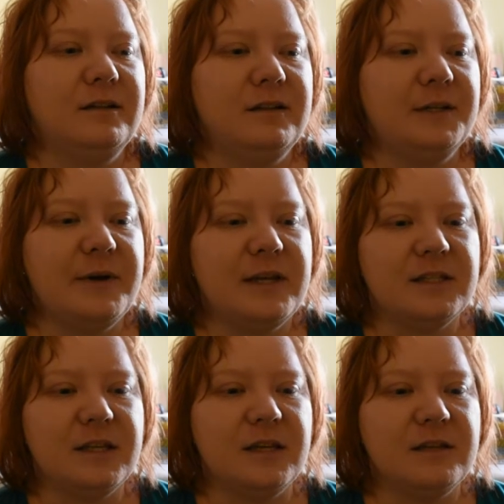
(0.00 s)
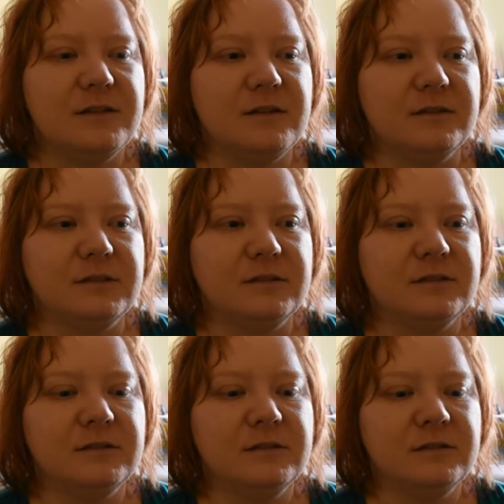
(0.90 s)
essays
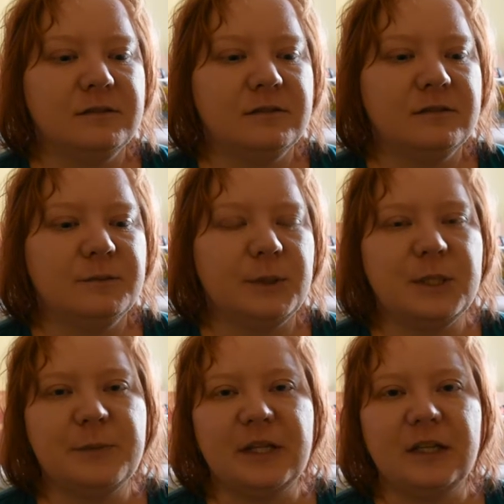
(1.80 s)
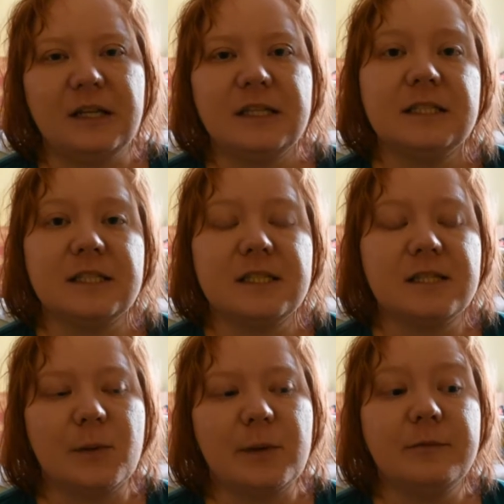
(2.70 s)
on what is mental illness.
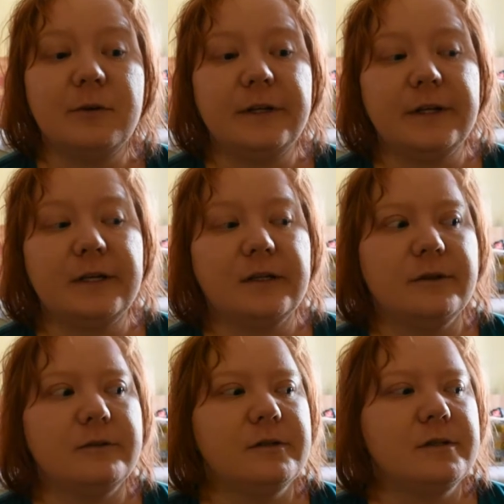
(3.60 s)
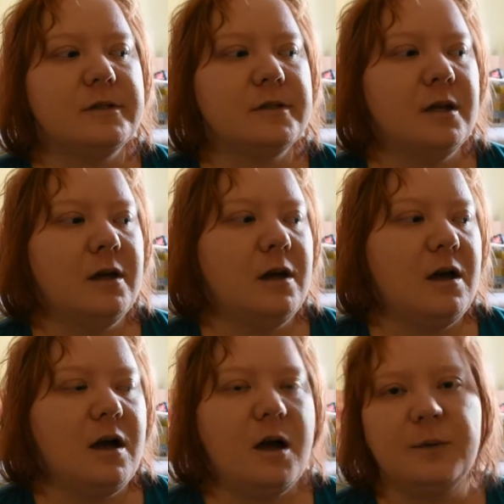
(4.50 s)
So I'm really curious
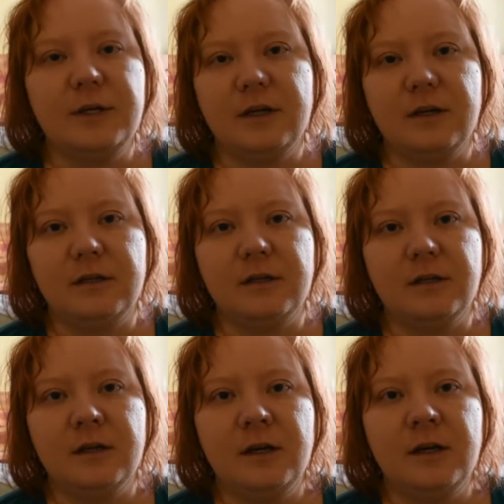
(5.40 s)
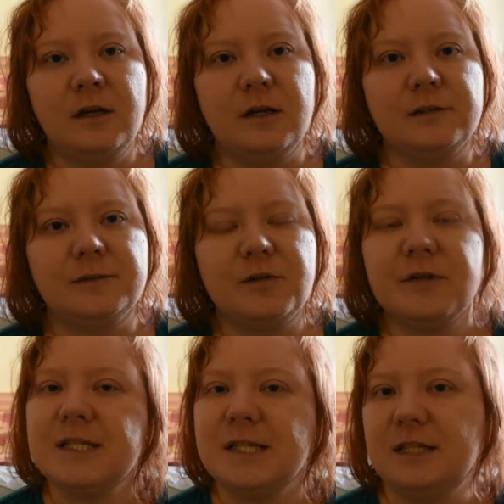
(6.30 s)
how they
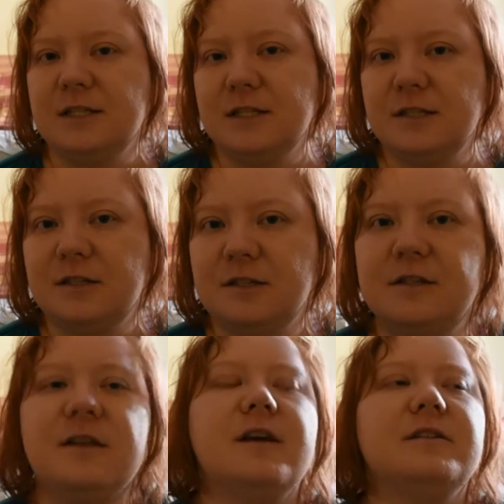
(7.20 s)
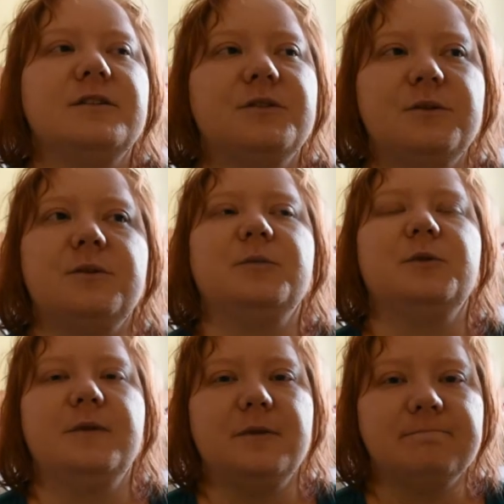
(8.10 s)
translated that into a
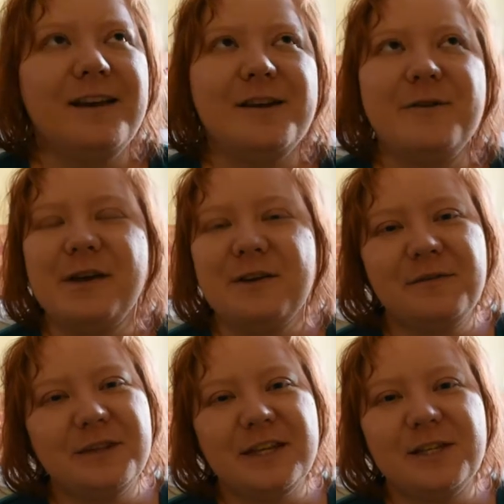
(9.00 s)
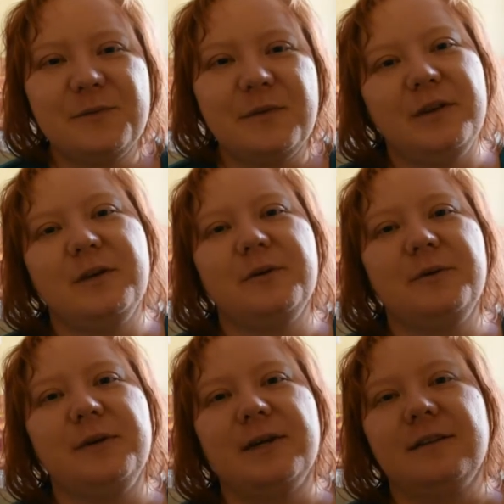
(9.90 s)
movie. Anyway, if you like this video,
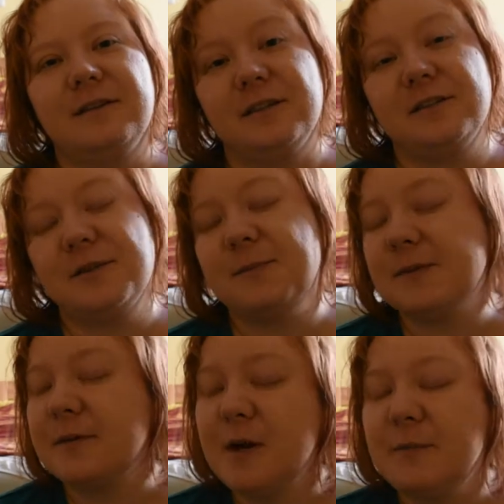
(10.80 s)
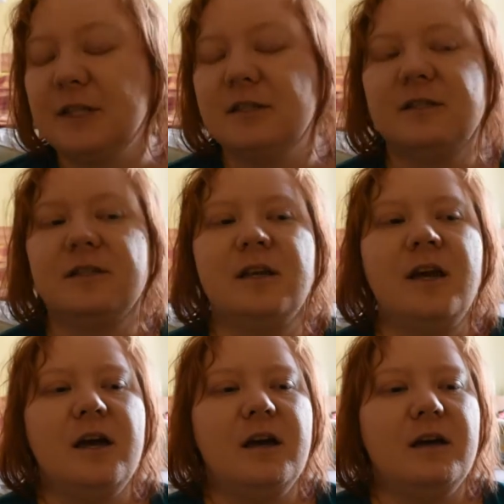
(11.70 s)
you can click the subscribe button
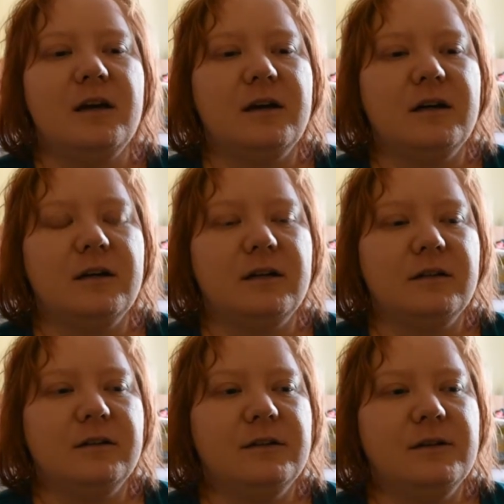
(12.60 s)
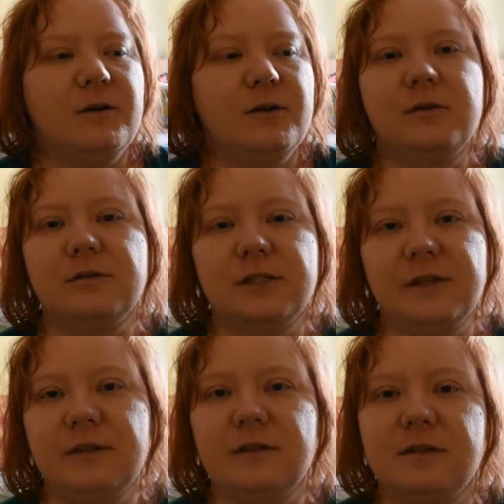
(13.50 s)
or
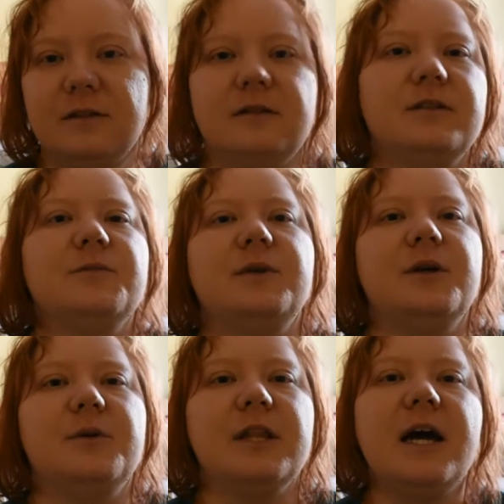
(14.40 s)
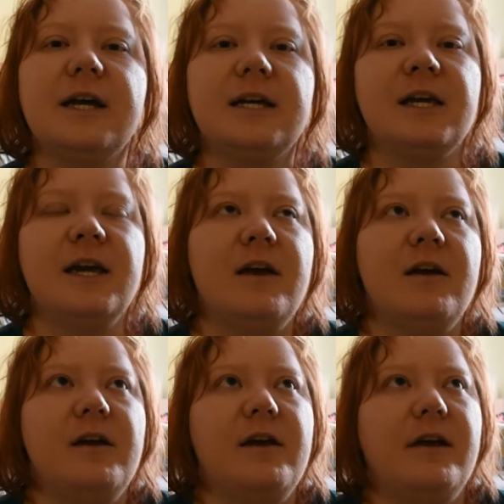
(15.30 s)
give this video a like.
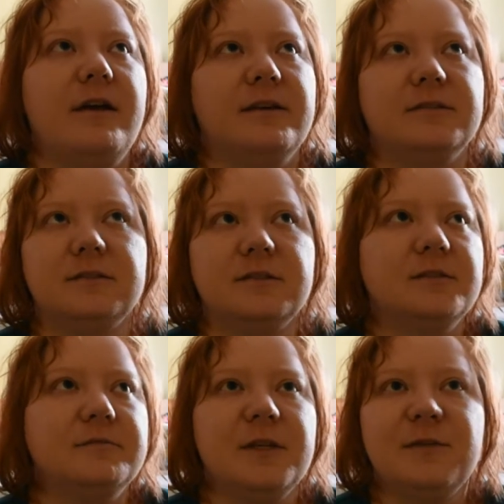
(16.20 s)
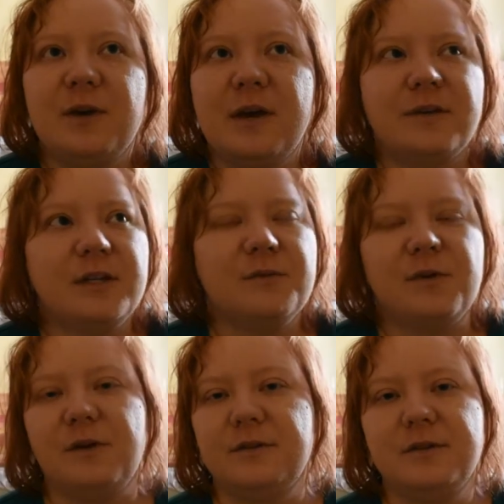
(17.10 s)
And if you have any
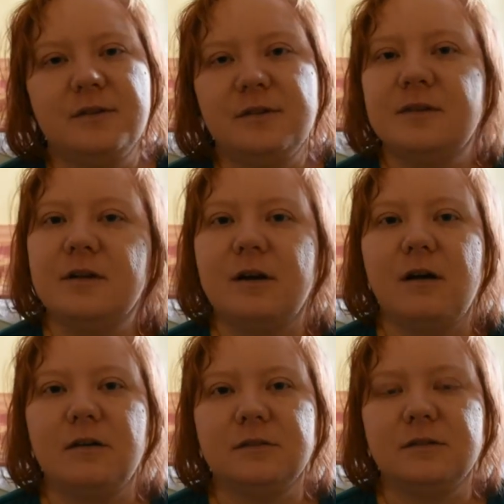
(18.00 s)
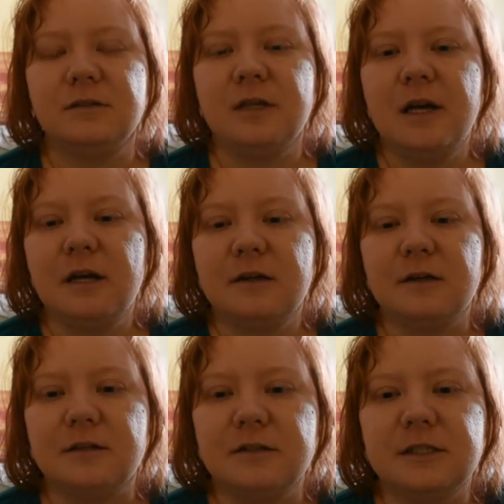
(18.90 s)
thoughts on
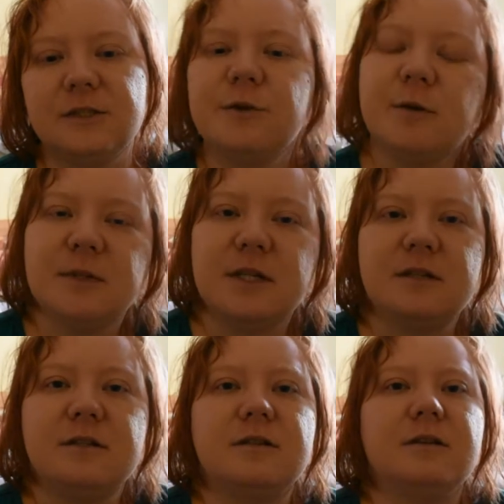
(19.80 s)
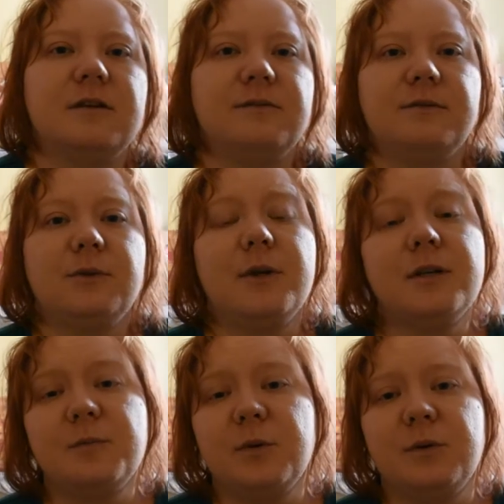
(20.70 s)
Girl Interrupted, if you
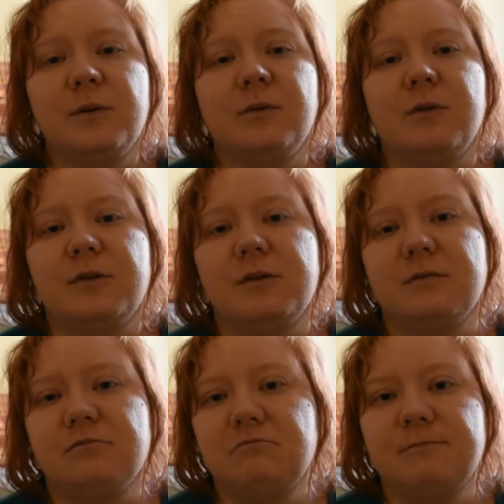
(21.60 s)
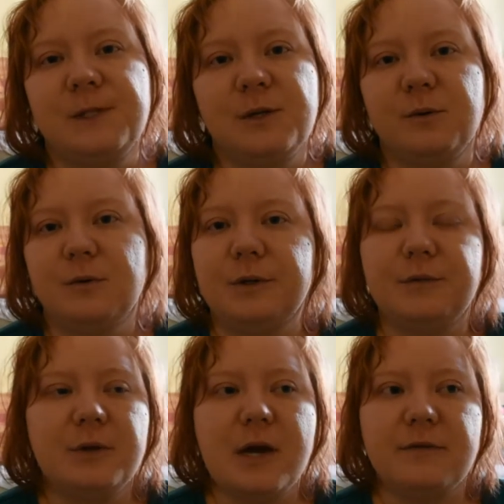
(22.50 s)
read the book, or
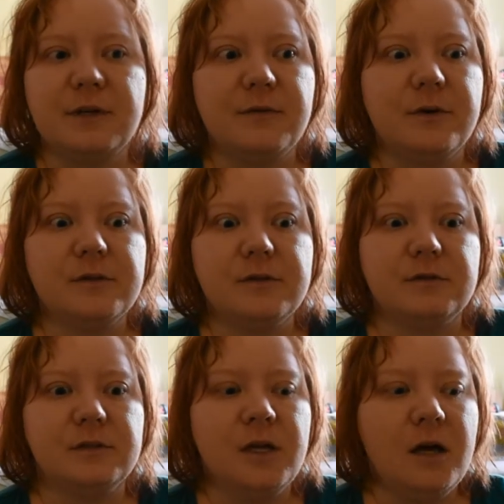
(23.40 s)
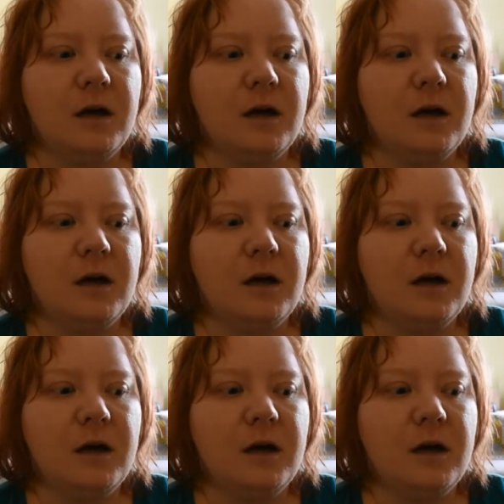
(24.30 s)
if you have any thoughts on